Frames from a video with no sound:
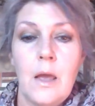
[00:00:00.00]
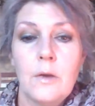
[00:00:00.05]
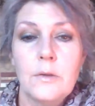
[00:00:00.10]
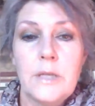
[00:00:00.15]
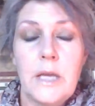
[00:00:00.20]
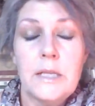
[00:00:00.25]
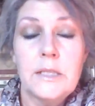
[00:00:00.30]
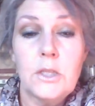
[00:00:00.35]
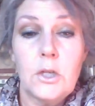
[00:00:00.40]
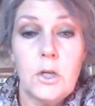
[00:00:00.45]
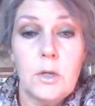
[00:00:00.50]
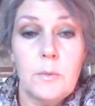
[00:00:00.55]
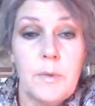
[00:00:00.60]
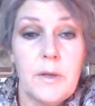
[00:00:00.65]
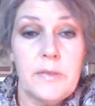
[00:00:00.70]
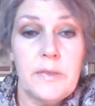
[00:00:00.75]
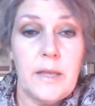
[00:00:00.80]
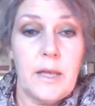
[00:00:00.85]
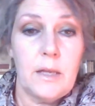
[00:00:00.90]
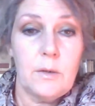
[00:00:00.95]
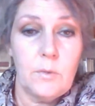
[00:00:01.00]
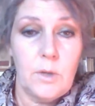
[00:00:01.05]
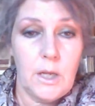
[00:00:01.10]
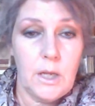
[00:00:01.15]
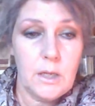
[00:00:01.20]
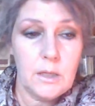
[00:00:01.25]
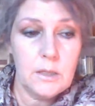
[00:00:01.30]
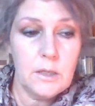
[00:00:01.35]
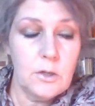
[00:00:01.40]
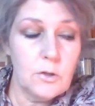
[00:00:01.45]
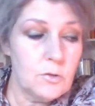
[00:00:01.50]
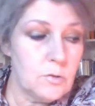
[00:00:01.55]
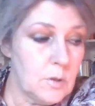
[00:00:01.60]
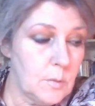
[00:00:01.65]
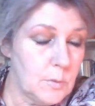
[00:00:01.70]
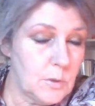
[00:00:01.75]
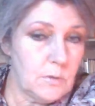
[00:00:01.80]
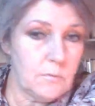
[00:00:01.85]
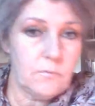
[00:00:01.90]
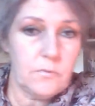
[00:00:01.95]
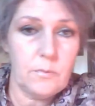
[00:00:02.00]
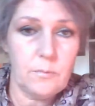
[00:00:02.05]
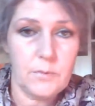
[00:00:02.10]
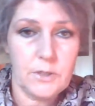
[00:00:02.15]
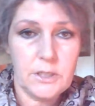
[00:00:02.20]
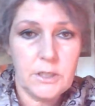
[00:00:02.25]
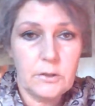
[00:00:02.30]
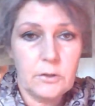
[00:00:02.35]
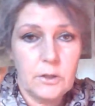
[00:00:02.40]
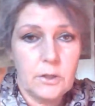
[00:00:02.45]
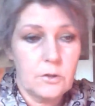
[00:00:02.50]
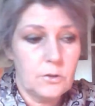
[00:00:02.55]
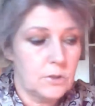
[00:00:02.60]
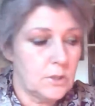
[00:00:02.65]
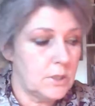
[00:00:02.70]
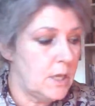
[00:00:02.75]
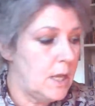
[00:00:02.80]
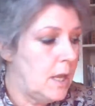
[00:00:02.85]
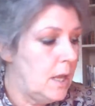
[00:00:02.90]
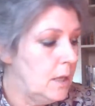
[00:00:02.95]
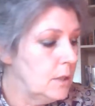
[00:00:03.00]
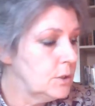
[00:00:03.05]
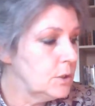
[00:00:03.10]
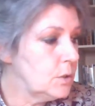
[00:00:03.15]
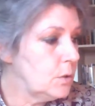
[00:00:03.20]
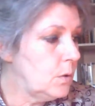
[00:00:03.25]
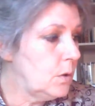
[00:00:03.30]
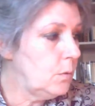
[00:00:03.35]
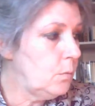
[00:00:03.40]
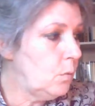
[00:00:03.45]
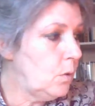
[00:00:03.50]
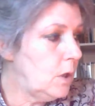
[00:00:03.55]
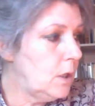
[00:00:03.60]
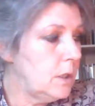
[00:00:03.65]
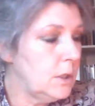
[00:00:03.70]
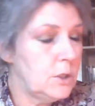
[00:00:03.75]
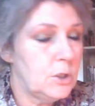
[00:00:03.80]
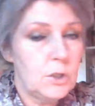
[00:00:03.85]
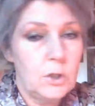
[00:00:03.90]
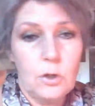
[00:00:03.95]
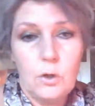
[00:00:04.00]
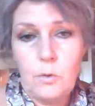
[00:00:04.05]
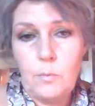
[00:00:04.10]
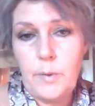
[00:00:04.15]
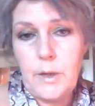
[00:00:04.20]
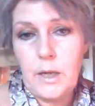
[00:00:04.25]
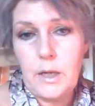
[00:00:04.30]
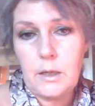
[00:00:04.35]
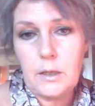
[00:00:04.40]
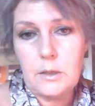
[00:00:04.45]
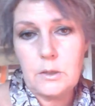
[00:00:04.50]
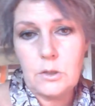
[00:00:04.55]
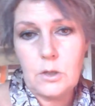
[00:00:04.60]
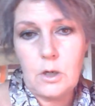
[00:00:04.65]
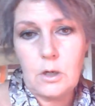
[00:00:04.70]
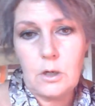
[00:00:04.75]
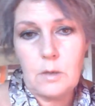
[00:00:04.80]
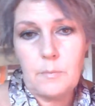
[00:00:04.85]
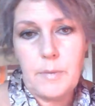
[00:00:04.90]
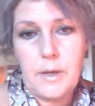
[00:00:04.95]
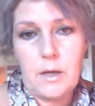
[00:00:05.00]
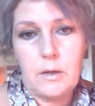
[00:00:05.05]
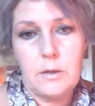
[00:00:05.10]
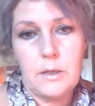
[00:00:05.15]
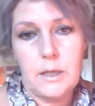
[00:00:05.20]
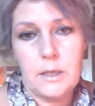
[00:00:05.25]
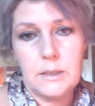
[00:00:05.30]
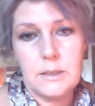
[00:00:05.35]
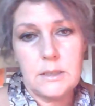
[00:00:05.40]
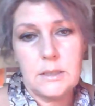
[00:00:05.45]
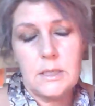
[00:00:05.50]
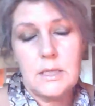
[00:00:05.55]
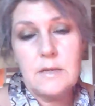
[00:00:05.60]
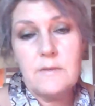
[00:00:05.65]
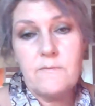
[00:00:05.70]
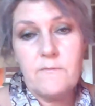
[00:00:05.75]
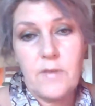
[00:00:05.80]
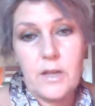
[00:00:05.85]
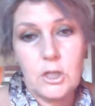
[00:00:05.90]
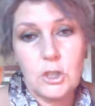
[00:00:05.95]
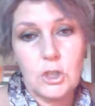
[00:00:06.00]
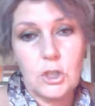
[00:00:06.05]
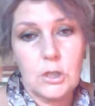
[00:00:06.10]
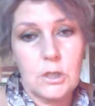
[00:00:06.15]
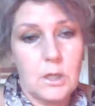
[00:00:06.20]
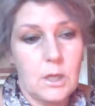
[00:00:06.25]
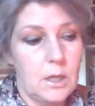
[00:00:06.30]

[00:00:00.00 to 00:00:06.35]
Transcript: Okay, sorry about that. We had an interruption from the terriers. So I wanted to go back and talk about next invention.